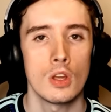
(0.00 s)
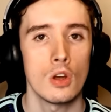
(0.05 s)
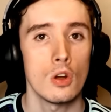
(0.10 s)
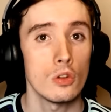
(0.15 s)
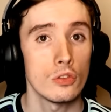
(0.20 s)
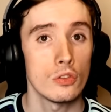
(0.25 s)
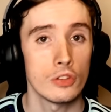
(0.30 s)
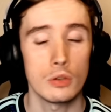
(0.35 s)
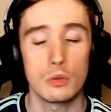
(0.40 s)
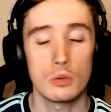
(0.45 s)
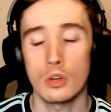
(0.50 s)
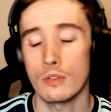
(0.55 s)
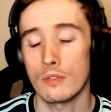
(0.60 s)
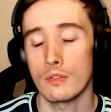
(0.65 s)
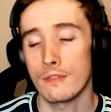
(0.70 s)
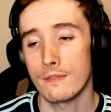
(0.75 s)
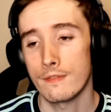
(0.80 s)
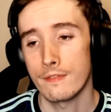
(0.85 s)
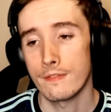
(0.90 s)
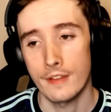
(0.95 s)
Also got
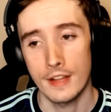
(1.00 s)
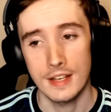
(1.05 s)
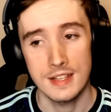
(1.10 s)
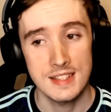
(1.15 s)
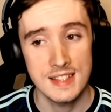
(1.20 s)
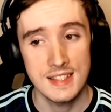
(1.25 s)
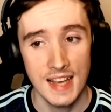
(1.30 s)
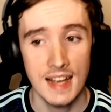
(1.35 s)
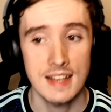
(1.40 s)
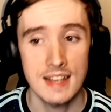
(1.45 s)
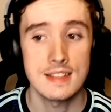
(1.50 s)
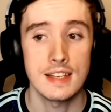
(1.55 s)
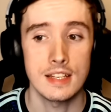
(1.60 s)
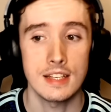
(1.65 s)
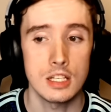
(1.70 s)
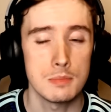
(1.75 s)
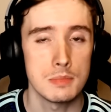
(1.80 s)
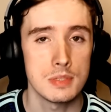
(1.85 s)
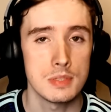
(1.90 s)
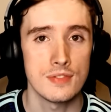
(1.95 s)
fantastic
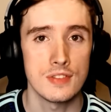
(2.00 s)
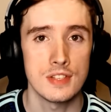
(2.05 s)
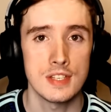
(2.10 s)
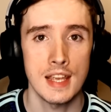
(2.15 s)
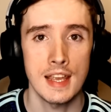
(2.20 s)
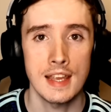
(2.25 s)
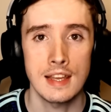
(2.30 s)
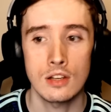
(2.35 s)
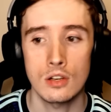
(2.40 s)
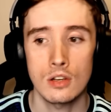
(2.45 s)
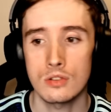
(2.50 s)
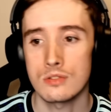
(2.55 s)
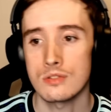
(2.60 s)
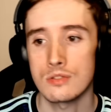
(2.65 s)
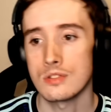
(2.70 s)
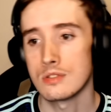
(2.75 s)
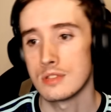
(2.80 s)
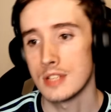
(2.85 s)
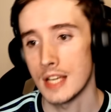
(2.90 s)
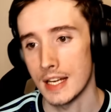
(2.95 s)
numbers for
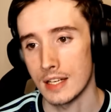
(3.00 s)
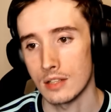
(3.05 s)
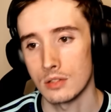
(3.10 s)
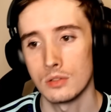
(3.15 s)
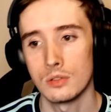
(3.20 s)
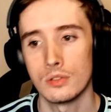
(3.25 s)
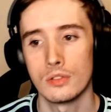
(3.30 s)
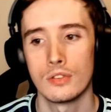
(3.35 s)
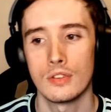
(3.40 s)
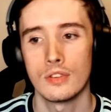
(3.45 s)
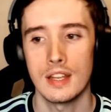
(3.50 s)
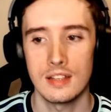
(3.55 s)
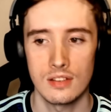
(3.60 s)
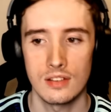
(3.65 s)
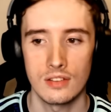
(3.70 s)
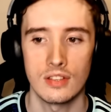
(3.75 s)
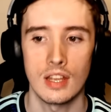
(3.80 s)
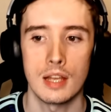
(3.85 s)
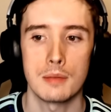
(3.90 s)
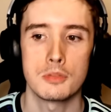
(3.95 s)
take-ons, tackles,
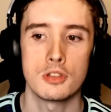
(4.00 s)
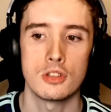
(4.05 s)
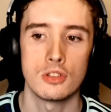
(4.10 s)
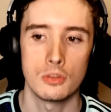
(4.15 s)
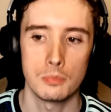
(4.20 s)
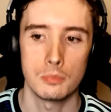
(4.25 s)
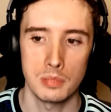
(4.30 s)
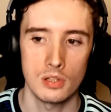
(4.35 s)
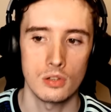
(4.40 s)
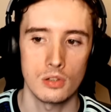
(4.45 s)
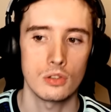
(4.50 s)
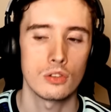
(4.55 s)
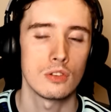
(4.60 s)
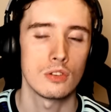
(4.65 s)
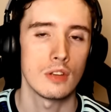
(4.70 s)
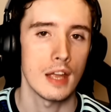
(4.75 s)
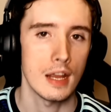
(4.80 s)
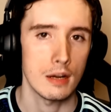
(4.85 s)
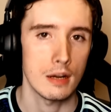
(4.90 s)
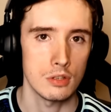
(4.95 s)
interceptions,
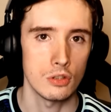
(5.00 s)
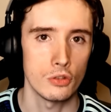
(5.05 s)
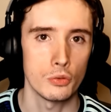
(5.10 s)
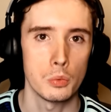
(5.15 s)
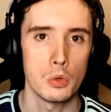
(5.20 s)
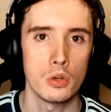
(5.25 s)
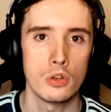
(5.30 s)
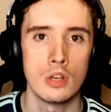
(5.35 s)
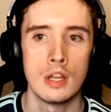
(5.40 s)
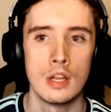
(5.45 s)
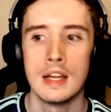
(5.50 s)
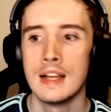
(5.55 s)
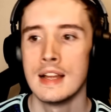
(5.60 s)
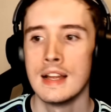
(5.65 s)
blocks, aerials won.